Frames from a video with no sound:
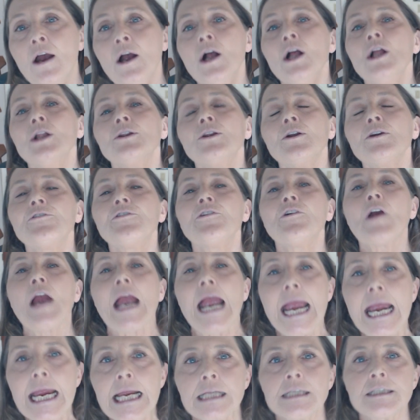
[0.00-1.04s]
Look for
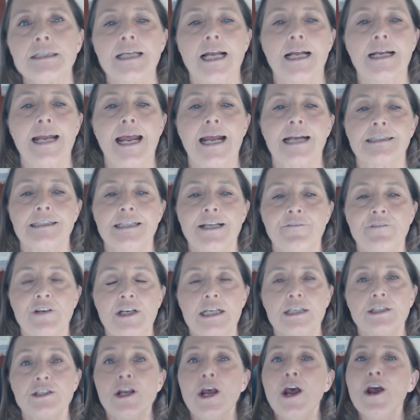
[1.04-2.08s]
hands-on
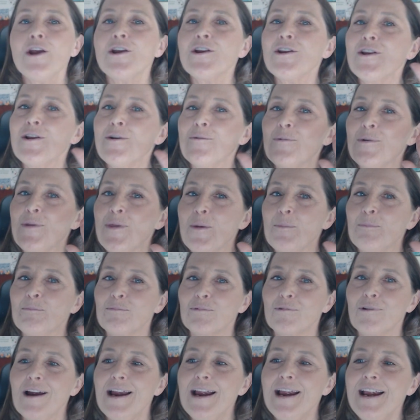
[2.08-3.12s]
activities. When the
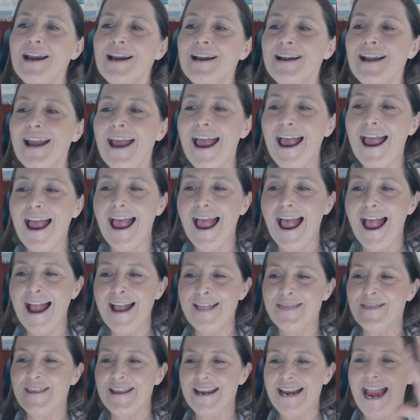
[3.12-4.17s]
brain
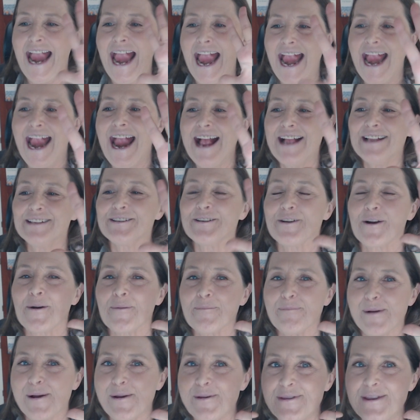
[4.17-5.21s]
and the hands are
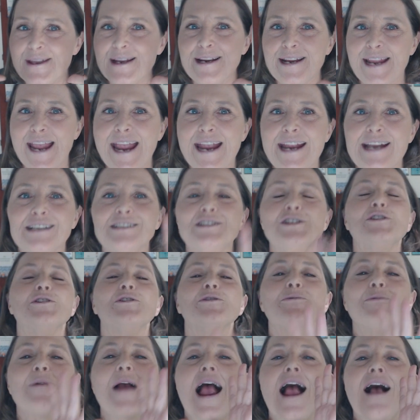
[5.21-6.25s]
both engaged,
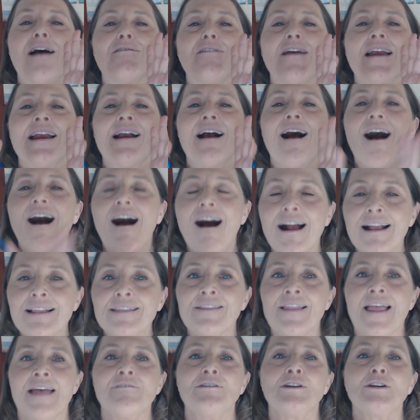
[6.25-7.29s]
you have a high
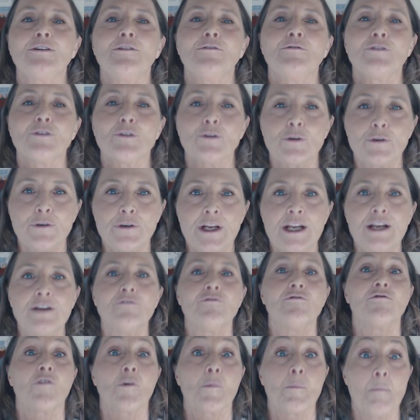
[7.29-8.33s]
level of learning
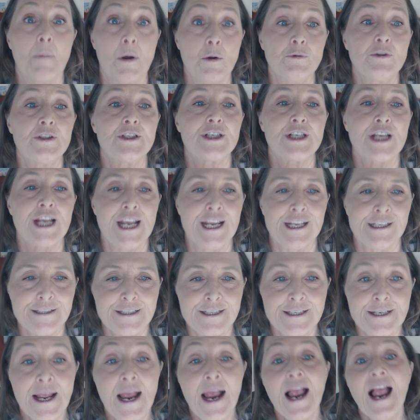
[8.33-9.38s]
for most
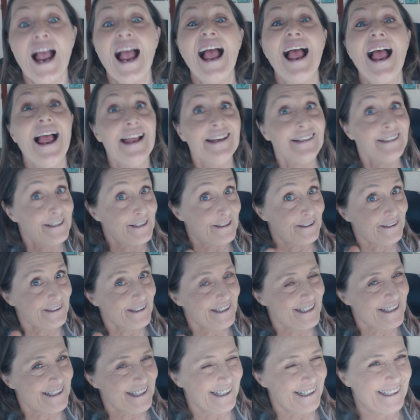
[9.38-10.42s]
kids and
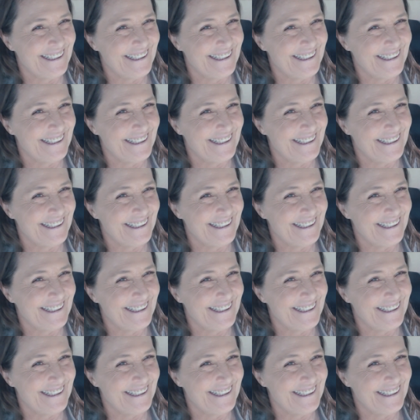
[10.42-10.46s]
adults.